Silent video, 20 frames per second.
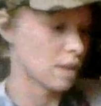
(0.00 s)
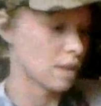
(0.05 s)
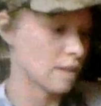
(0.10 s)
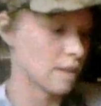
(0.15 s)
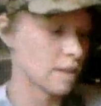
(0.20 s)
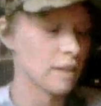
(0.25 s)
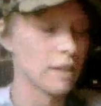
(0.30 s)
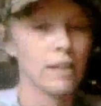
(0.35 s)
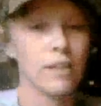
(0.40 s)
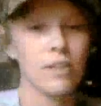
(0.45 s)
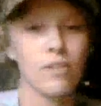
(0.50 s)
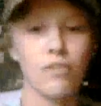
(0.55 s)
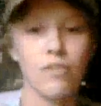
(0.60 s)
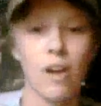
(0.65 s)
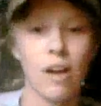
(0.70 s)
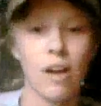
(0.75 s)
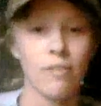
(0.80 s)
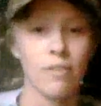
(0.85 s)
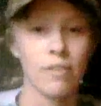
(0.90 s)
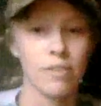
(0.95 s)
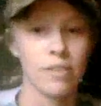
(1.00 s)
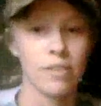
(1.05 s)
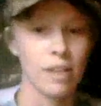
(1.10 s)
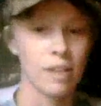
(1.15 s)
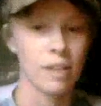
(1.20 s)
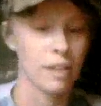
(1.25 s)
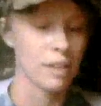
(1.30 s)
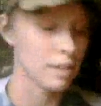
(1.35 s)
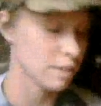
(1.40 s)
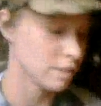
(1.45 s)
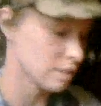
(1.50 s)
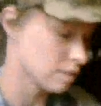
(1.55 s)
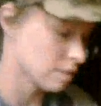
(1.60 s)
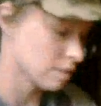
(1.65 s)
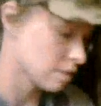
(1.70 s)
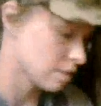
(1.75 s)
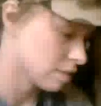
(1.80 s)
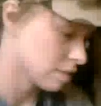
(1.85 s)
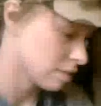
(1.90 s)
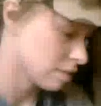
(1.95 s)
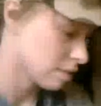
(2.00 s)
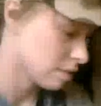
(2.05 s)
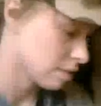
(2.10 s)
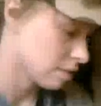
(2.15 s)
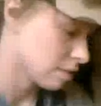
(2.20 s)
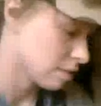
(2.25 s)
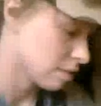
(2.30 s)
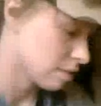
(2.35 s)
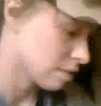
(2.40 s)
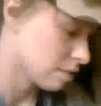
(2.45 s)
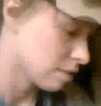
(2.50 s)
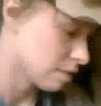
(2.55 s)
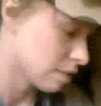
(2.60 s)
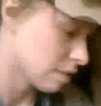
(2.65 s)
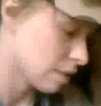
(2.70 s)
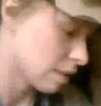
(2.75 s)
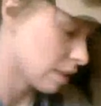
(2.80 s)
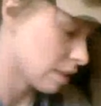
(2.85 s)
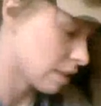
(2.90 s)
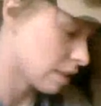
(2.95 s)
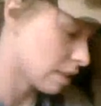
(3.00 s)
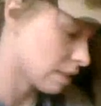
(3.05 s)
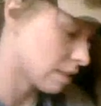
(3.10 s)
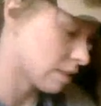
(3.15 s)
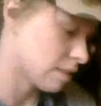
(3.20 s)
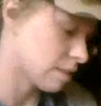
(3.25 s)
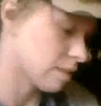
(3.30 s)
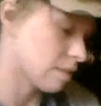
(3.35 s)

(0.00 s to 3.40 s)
And then let it dry for a second. And then